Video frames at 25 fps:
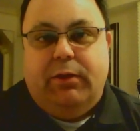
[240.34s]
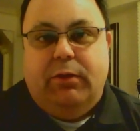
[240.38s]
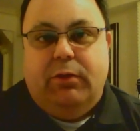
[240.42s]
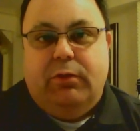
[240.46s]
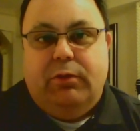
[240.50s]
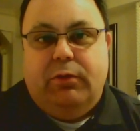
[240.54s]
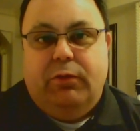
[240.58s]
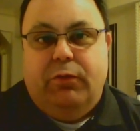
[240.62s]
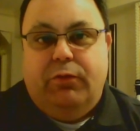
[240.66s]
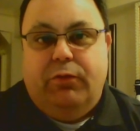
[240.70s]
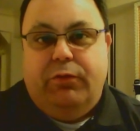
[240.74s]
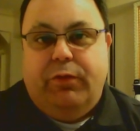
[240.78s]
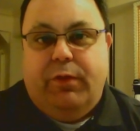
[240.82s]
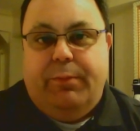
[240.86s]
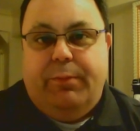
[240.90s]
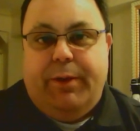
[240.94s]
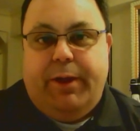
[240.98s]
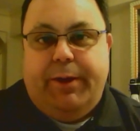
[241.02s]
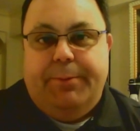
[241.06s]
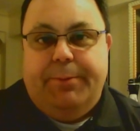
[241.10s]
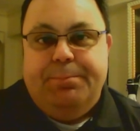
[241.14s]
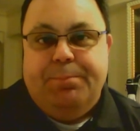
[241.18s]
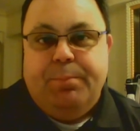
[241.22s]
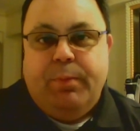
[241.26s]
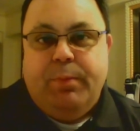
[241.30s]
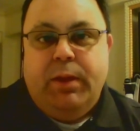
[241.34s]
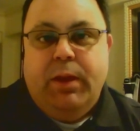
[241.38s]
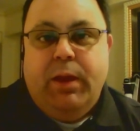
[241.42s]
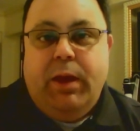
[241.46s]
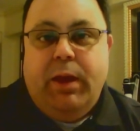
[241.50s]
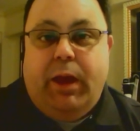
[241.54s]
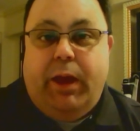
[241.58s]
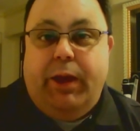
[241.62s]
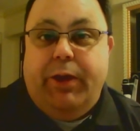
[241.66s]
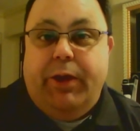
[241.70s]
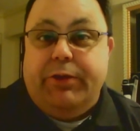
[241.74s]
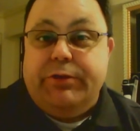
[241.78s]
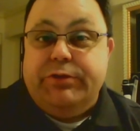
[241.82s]
to Philmont.
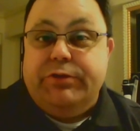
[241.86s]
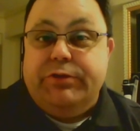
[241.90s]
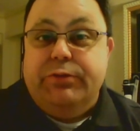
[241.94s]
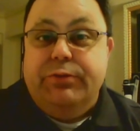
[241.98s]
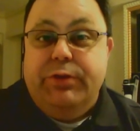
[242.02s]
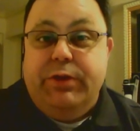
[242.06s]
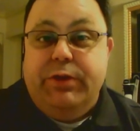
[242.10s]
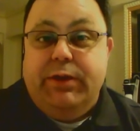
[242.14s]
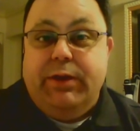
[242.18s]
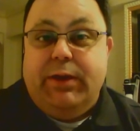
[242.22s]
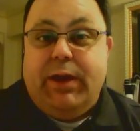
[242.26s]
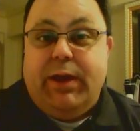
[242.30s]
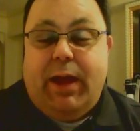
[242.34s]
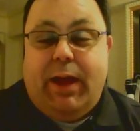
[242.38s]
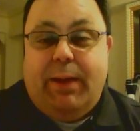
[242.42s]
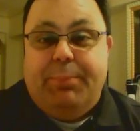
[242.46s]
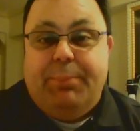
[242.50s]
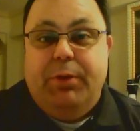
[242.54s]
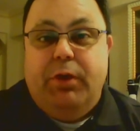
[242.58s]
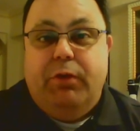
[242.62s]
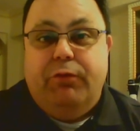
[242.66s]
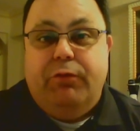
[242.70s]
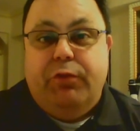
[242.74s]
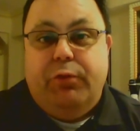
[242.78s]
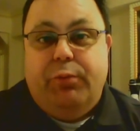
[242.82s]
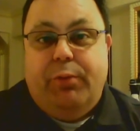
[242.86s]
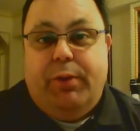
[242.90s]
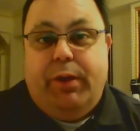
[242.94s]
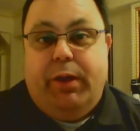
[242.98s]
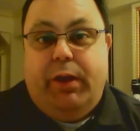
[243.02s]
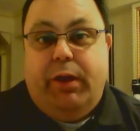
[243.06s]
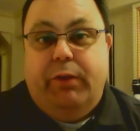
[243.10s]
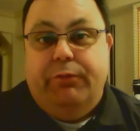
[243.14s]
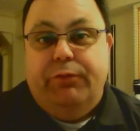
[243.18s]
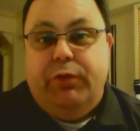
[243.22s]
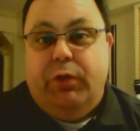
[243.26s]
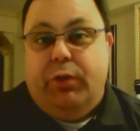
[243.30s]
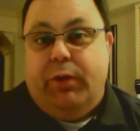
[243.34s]
I also need a copy
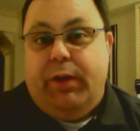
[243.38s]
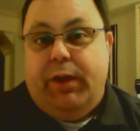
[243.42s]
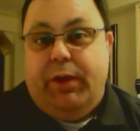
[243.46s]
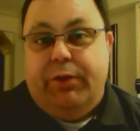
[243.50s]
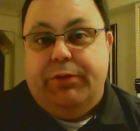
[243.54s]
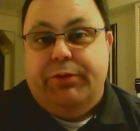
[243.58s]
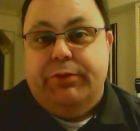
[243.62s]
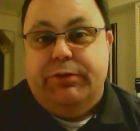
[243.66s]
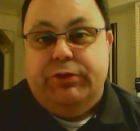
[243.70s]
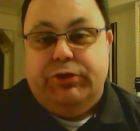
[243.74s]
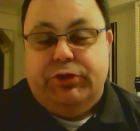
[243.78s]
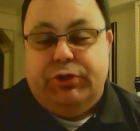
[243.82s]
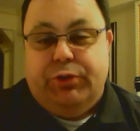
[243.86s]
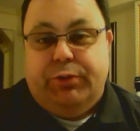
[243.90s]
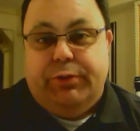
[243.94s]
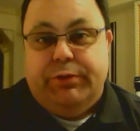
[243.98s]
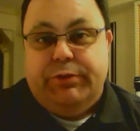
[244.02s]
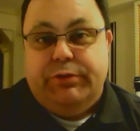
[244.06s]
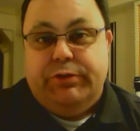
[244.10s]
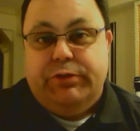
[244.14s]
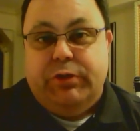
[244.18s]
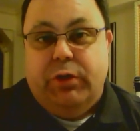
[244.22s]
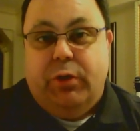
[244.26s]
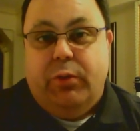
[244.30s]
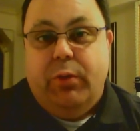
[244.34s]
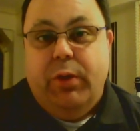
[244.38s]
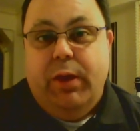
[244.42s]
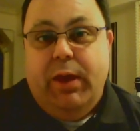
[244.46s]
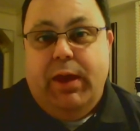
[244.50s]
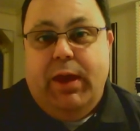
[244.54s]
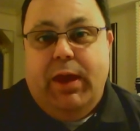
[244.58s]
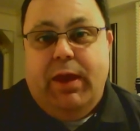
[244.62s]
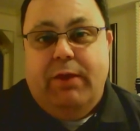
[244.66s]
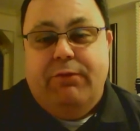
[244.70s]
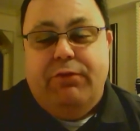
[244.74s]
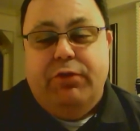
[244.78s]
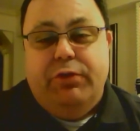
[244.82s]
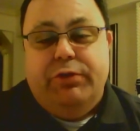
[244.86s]
of your health insurance. So
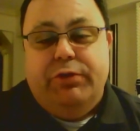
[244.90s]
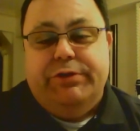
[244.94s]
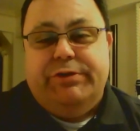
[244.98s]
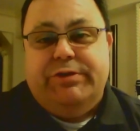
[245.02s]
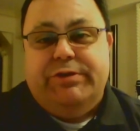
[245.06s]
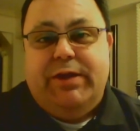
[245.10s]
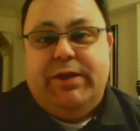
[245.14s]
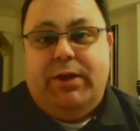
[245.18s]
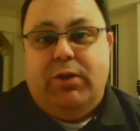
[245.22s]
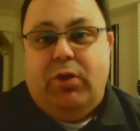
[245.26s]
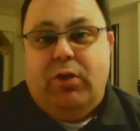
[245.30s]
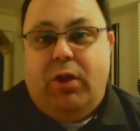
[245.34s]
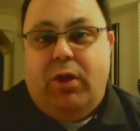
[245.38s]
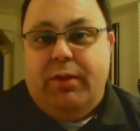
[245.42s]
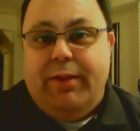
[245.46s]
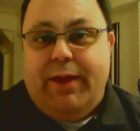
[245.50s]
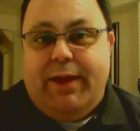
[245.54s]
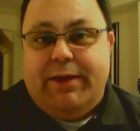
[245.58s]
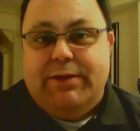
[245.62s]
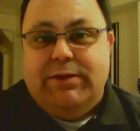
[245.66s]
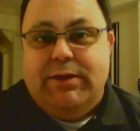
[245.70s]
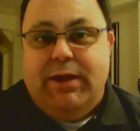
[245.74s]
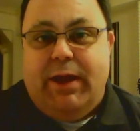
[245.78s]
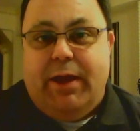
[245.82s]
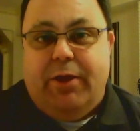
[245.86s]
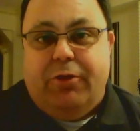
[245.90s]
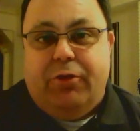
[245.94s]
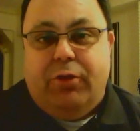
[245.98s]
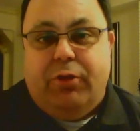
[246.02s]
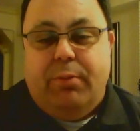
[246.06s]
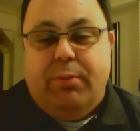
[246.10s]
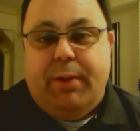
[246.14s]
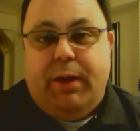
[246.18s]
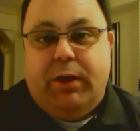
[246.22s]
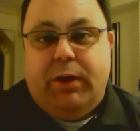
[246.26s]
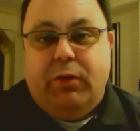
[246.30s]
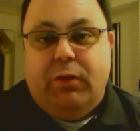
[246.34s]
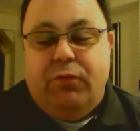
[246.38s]
if you could send all that together, the
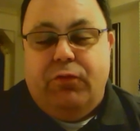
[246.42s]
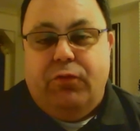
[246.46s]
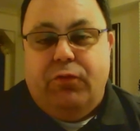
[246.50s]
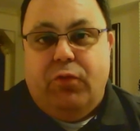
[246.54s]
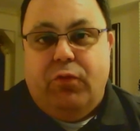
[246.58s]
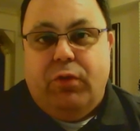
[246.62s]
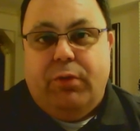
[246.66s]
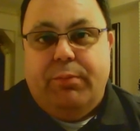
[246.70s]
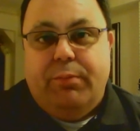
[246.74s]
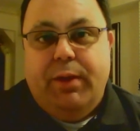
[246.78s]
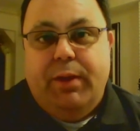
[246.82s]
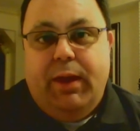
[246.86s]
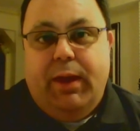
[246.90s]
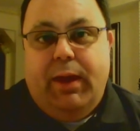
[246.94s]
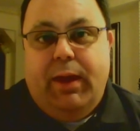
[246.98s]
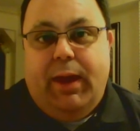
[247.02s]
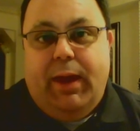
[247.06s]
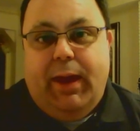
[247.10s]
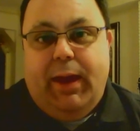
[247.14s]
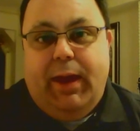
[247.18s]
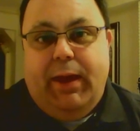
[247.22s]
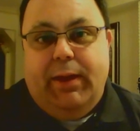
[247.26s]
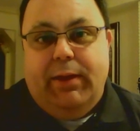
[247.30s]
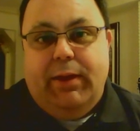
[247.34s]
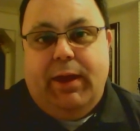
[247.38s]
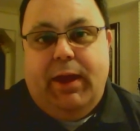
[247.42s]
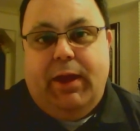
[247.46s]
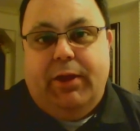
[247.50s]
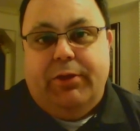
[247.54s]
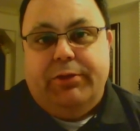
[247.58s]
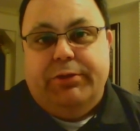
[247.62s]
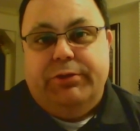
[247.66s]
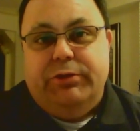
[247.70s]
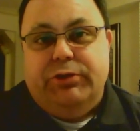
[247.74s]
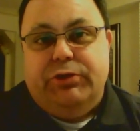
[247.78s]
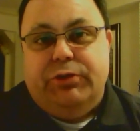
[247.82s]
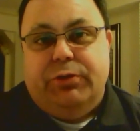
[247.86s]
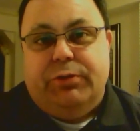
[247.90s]
medical form and the health
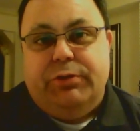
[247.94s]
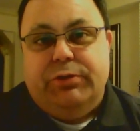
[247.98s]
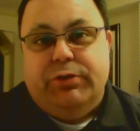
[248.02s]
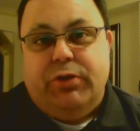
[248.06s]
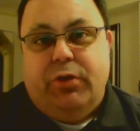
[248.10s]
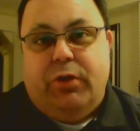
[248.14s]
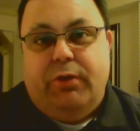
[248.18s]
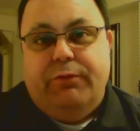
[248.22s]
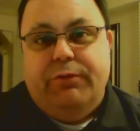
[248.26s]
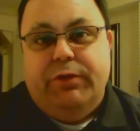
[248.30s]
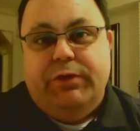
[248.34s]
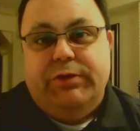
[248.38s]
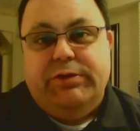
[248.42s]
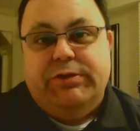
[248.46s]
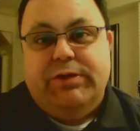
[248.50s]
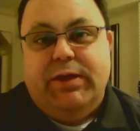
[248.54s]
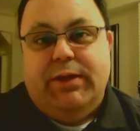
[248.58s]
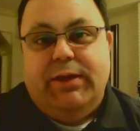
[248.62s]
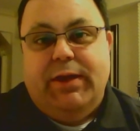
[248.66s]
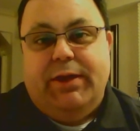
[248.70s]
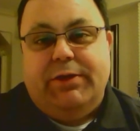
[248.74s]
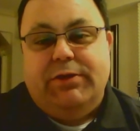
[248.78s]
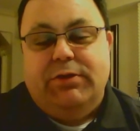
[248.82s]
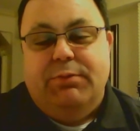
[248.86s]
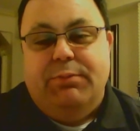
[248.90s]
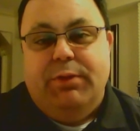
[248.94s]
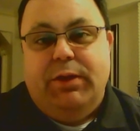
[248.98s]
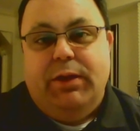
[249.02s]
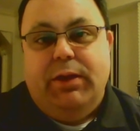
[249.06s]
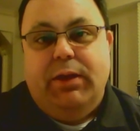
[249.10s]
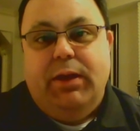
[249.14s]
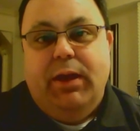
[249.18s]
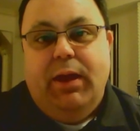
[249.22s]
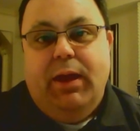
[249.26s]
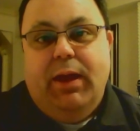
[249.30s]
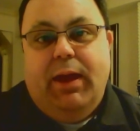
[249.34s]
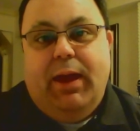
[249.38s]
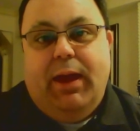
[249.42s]
insurance card, if you could send that to
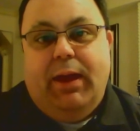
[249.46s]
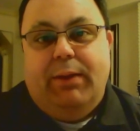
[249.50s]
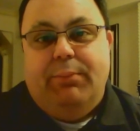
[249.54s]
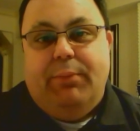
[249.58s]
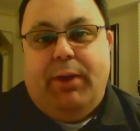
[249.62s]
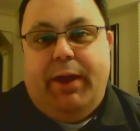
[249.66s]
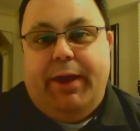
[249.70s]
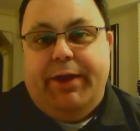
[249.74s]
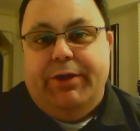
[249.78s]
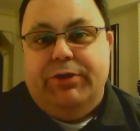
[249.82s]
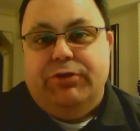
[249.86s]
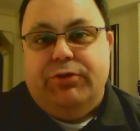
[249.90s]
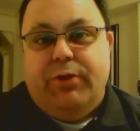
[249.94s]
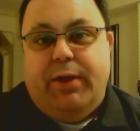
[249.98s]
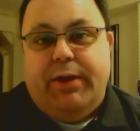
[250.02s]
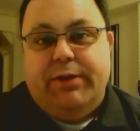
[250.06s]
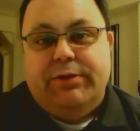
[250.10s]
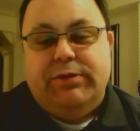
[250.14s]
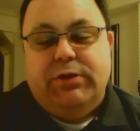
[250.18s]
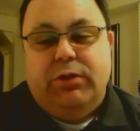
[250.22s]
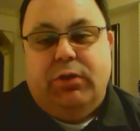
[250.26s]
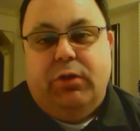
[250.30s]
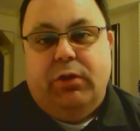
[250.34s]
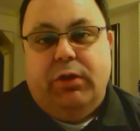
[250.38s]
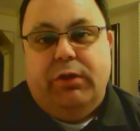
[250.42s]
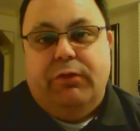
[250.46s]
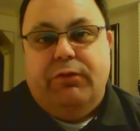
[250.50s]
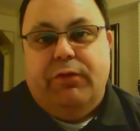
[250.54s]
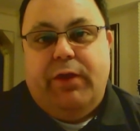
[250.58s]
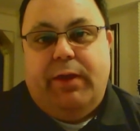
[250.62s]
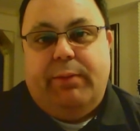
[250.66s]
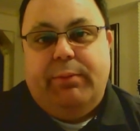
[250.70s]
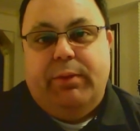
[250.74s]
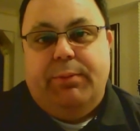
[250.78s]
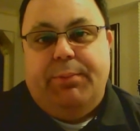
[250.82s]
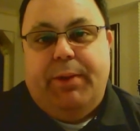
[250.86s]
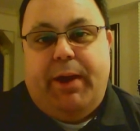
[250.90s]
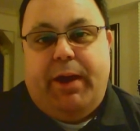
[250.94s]
me at my address at Holy
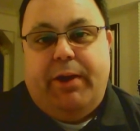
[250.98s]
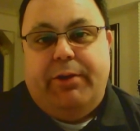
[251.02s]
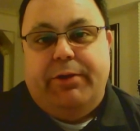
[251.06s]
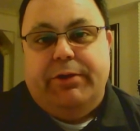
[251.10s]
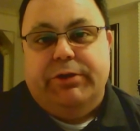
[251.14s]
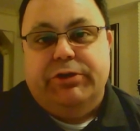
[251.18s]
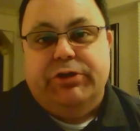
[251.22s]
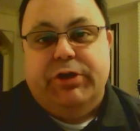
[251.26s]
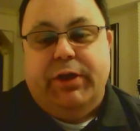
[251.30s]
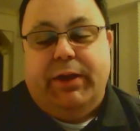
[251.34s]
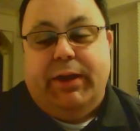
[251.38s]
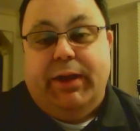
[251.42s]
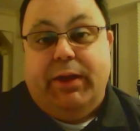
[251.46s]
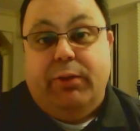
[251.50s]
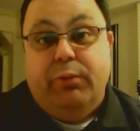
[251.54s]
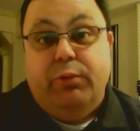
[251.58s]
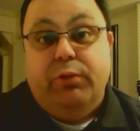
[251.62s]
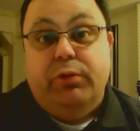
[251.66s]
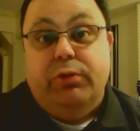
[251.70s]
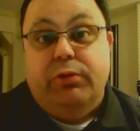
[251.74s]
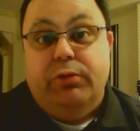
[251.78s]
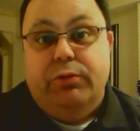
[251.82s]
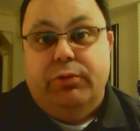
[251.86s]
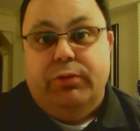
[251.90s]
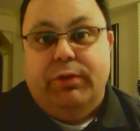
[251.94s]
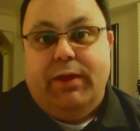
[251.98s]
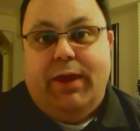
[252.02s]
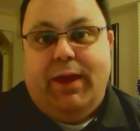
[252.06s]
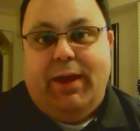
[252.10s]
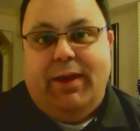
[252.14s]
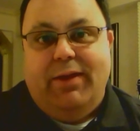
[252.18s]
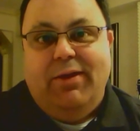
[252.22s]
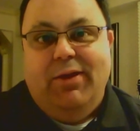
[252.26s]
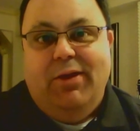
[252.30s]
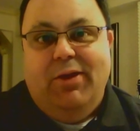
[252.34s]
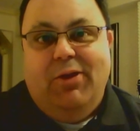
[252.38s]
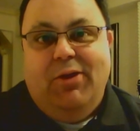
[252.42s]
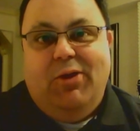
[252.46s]
Family Parish, and I will include
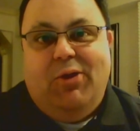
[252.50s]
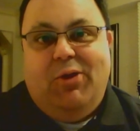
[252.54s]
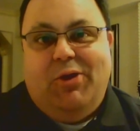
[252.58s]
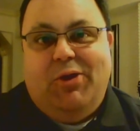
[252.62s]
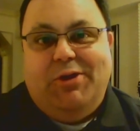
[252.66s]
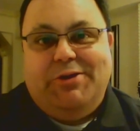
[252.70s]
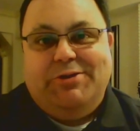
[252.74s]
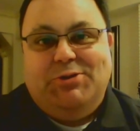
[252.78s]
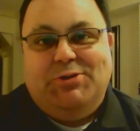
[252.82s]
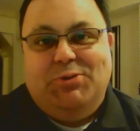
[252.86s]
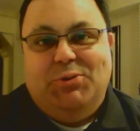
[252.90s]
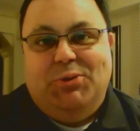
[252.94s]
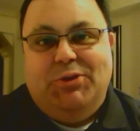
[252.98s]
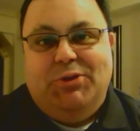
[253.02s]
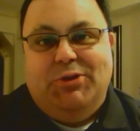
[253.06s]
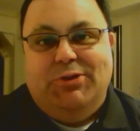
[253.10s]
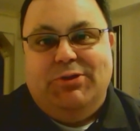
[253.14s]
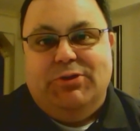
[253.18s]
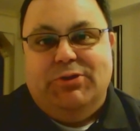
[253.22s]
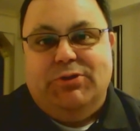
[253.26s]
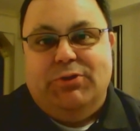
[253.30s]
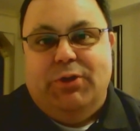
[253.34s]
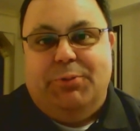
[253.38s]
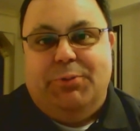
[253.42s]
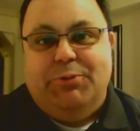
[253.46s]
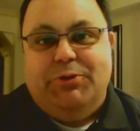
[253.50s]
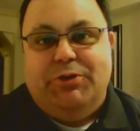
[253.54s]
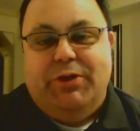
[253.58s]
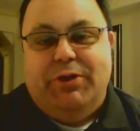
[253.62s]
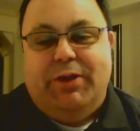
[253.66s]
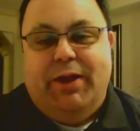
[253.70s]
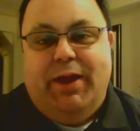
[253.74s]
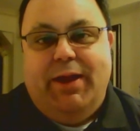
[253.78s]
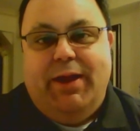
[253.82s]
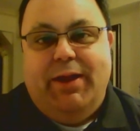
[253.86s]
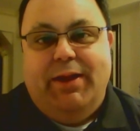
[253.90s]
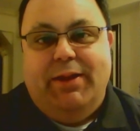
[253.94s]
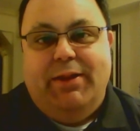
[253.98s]
that also in the description
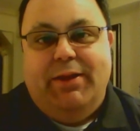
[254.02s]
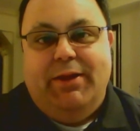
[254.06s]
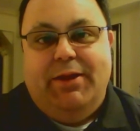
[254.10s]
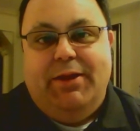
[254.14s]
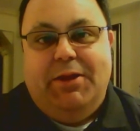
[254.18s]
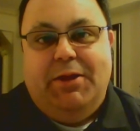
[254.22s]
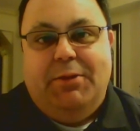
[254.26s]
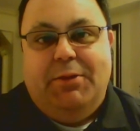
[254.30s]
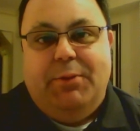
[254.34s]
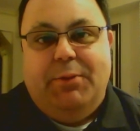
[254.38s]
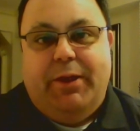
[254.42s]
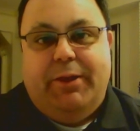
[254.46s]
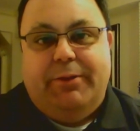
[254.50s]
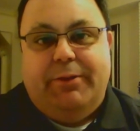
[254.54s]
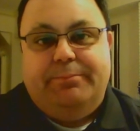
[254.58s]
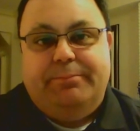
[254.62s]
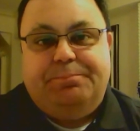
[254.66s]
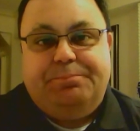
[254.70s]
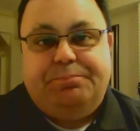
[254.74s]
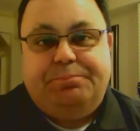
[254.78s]
and in the email.